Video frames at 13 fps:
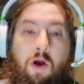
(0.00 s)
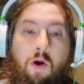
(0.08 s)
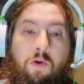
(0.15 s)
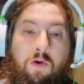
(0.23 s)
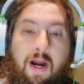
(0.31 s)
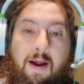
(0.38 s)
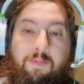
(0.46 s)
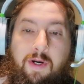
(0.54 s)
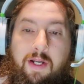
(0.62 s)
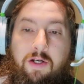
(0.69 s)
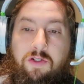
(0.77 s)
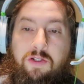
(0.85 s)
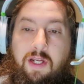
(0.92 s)

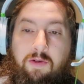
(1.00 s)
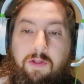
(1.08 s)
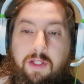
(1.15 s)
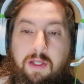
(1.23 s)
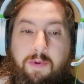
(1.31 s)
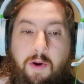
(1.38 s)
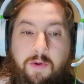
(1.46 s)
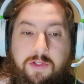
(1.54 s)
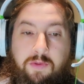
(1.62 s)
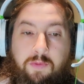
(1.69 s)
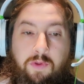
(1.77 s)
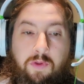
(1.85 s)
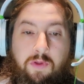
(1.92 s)
Owner-operators generally oppose
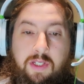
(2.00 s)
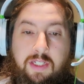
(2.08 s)
the rule,